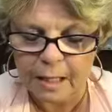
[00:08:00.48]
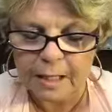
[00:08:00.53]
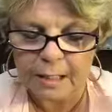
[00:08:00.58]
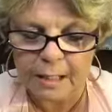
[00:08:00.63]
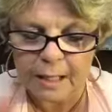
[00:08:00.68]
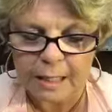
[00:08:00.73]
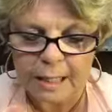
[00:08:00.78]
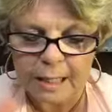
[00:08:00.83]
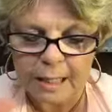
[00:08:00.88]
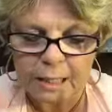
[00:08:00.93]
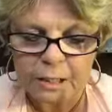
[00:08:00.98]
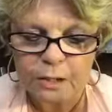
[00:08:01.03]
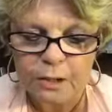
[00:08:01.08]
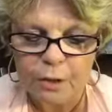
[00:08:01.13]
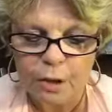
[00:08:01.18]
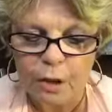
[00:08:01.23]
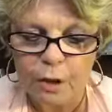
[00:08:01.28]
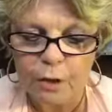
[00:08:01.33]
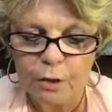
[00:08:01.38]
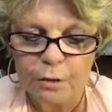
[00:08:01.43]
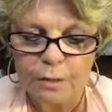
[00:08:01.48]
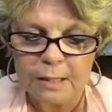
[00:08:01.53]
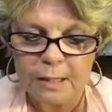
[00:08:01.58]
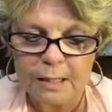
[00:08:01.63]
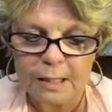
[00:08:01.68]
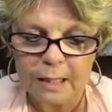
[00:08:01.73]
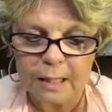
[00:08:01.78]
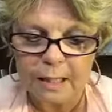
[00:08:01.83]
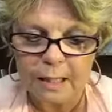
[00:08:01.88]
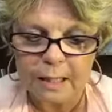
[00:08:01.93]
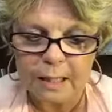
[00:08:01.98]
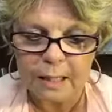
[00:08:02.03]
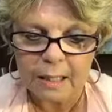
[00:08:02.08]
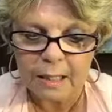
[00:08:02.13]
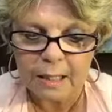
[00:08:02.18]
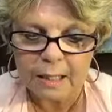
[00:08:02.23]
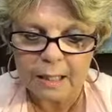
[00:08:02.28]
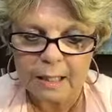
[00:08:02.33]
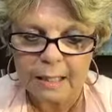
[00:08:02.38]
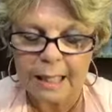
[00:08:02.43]
a an adult
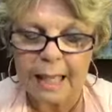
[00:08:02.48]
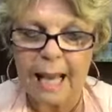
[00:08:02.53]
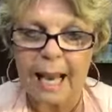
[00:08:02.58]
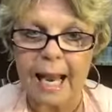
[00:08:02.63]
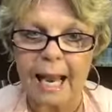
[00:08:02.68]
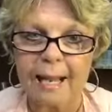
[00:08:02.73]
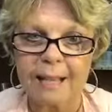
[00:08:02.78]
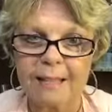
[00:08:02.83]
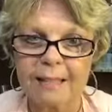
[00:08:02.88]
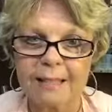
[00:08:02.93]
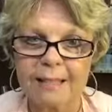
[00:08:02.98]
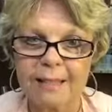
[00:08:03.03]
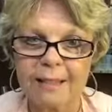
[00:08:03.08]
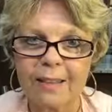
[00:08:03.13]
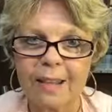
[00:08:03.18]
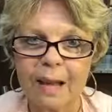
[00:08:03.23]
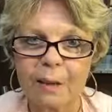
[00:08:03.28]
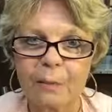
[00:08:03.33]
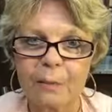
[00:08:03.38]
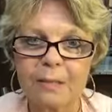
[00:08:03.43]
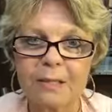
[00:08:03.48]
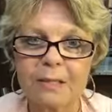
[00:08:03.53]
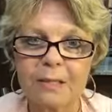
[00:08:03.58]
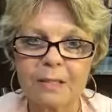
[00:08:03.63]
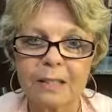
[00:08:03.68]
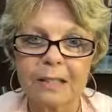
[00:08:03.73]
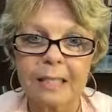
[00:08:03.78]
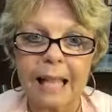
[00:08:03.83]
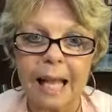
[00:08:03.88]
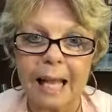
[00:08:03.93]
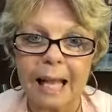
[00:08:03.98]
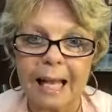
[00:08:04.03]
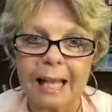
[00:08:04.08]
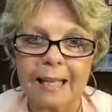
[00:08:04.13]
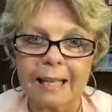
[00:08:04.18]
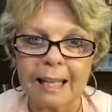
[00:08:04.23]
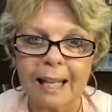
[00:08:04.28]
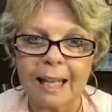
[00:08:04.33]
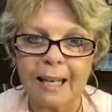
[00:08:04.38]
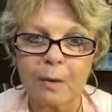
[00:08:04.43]
class that was
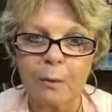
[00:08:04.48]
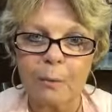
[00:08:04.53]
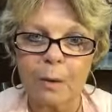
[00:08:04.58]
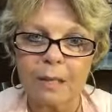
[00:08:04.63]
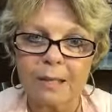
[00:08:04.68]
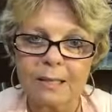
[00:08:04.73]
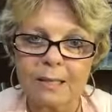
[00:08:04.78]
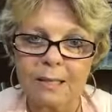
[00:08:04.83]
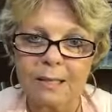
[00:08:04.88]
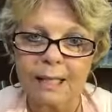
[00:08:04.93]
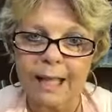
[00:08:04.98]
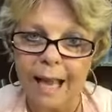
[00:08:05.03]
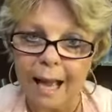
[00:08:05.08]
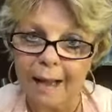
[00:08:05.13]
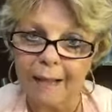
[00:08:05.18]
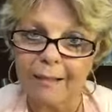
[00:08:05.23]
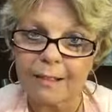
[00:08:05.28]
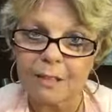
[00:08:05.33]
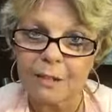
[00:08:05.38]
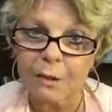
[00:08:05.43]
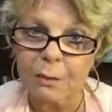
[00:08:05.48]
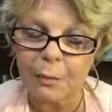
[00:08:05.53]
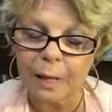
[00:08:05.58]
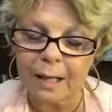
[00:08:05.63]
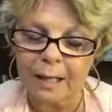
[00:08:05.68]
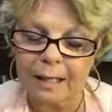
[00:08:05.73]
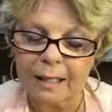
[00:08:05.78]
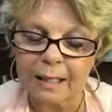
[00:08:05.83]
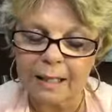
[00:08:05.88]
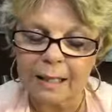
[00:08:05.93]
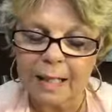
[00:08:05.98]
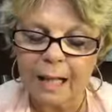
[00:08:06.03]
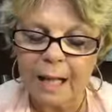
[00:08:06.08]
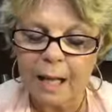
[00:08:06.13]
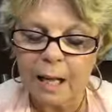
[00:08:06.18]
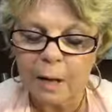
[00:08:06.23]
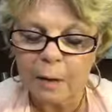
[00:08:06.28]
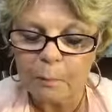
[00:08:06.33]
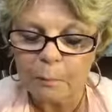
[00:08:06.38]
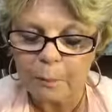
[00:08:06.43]
led, and it wasn't college credit,
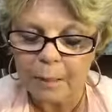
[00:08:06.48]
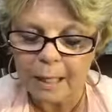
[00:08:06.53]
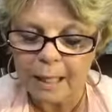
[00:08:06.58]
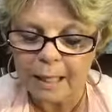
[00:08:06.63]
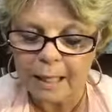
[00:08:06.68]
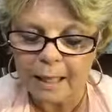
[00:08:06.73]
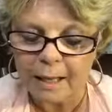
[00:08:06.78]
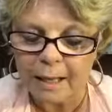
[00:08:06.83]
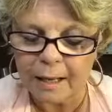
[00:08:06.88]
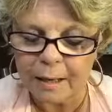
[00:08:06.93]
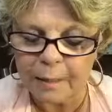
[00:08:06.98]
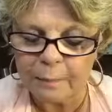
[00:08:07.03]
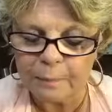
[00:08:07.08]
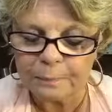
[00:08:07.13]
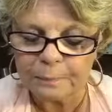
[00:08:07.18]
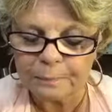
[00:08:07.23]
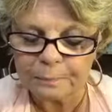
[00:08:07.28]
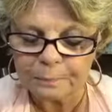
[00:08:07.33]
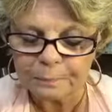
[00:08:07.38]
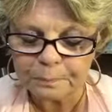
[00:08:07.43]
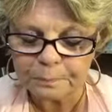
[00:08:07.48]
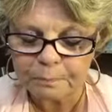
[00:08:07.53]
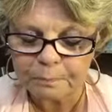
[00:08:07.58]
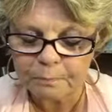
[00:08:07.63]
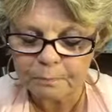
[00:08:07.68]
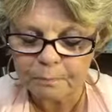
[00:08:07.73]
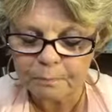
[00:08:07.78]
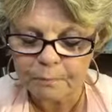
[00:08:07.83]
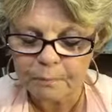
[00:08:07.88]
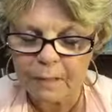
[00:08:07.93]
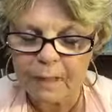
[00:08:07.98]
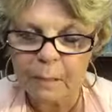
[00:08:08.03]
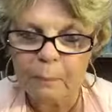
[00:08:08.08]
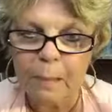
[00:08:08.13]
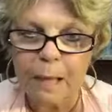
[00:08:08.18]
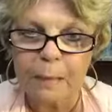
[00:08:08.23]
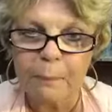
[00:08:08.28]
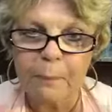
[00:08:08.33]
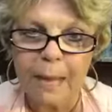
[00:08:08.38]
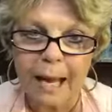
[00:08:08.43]
but um,
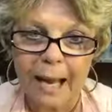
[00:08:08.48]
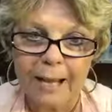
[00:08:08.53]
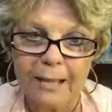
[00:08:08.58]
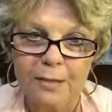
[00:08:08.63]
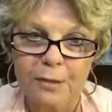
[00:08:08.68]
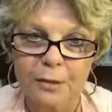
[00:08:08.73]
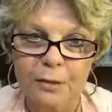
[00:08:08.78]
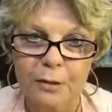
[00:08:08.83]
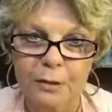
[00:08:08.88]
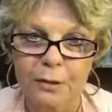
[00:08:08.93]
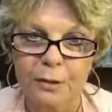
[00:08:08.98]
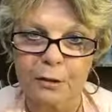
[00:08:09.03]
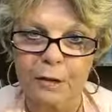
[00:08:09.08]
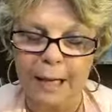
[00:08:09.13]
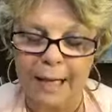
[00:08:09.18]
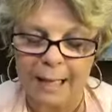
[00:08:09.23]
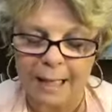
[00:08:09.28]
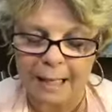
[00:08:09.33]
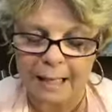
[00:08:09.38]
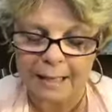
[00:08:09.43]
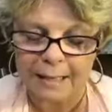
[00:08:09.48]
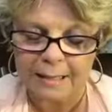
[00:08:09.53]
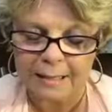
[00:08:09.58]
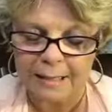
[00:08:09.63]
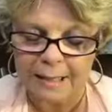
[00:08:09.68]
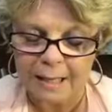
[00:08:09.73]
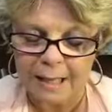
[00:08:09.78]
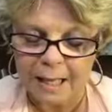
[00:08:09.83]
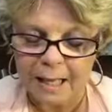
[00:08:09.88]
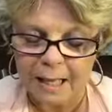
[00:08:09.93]
my pastor and